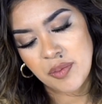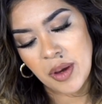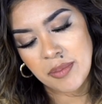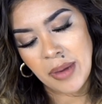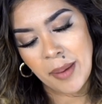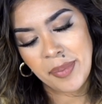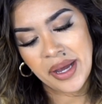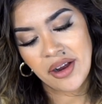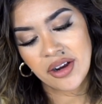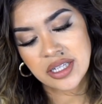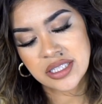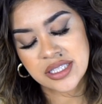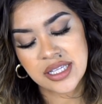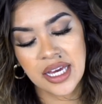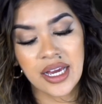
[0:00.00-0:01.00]
but my
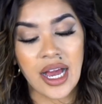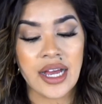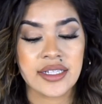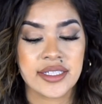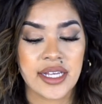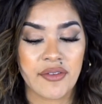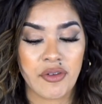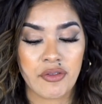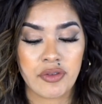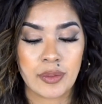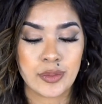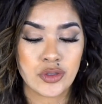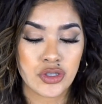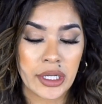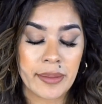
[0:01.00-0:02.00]
parents think I suffer from
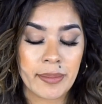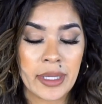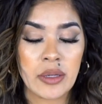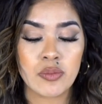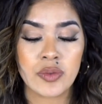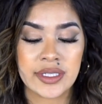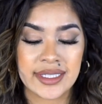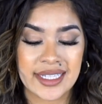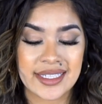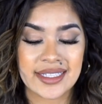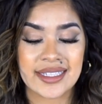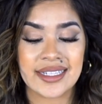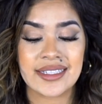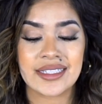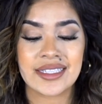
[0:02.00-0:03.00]

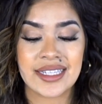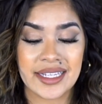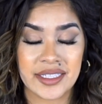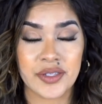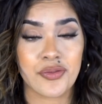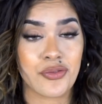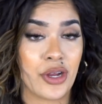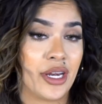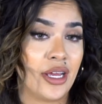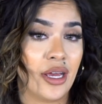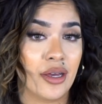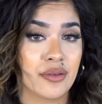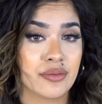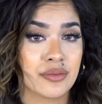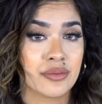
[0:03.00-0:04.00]
treatment-resistant schizophrenia.